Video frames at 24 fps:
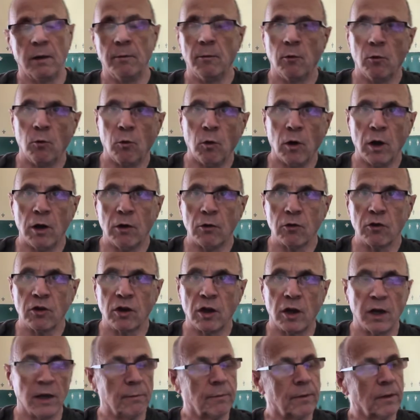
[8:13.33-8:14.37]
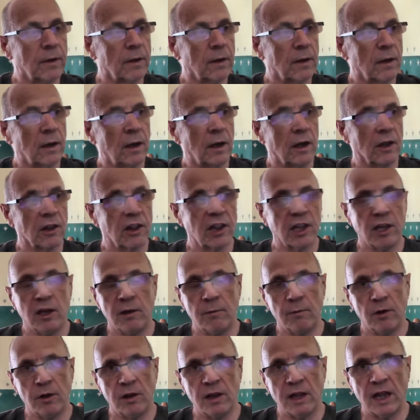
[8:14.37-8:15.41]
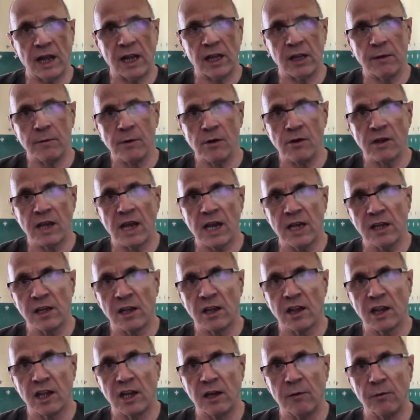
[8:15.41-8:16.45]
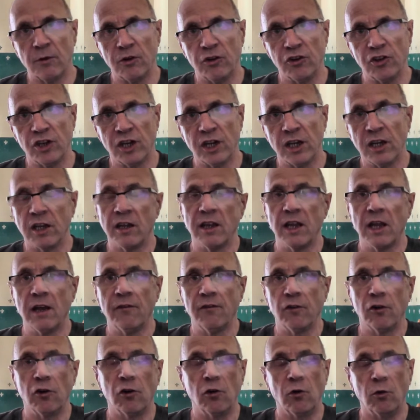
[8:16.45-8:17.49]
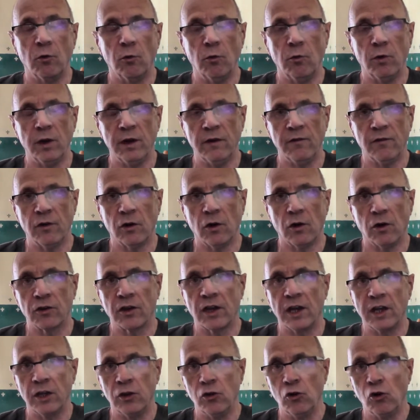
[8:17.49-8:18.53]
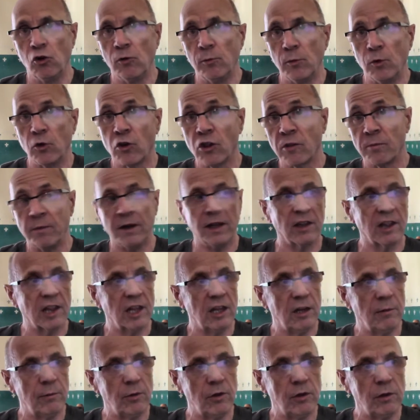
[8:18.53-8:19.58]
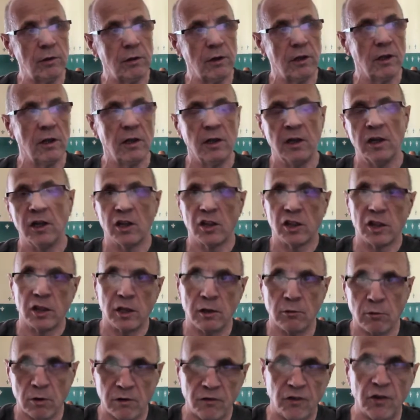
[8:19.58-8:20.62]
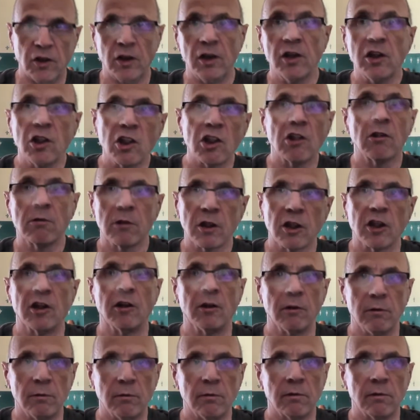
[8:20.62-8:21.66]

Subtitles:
wild type cinnamon and the mutated cinnamon gene, and therefore we've got a normal split cinnamon, the reverse, so